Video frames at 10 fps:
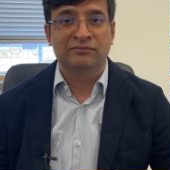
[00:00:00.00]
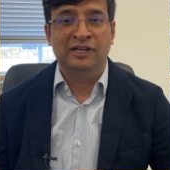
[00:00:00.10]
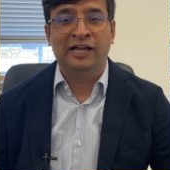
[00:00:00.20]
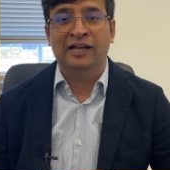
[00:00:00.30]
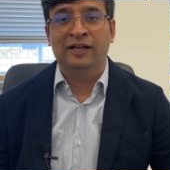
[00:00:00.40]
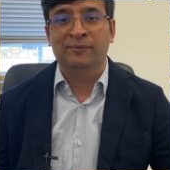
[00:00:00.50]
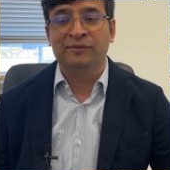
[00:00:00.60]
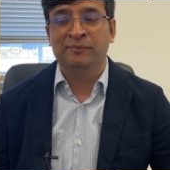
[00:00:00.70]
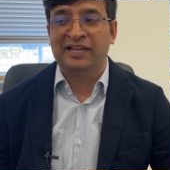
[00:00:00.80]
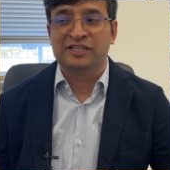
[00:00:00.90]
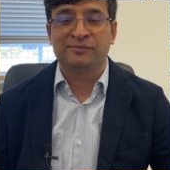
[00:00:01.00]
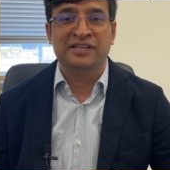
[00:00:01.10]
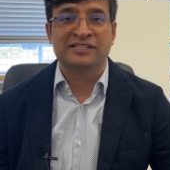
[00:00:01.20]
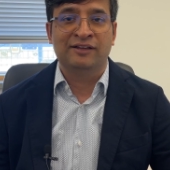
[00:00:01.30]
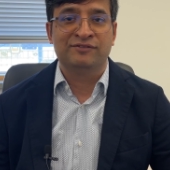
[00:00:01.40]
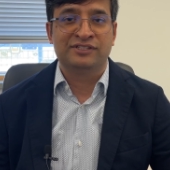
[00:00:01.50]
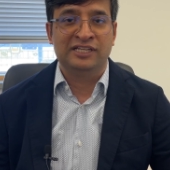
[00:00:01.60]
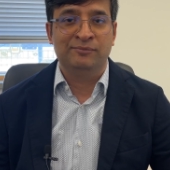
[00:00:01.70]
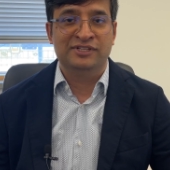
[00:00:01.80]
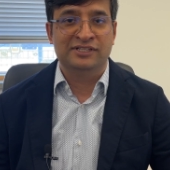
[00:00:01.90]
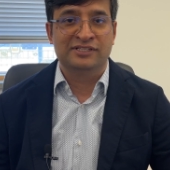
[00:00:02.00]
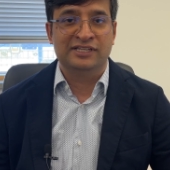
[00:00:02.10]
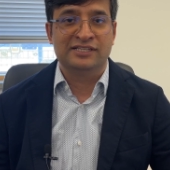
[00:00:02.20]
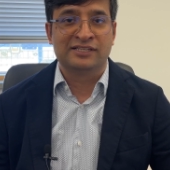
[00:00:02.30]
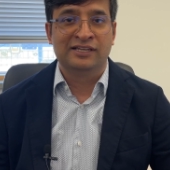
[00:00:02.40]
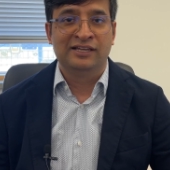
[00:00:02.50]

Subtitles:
My experience, I've seen businesses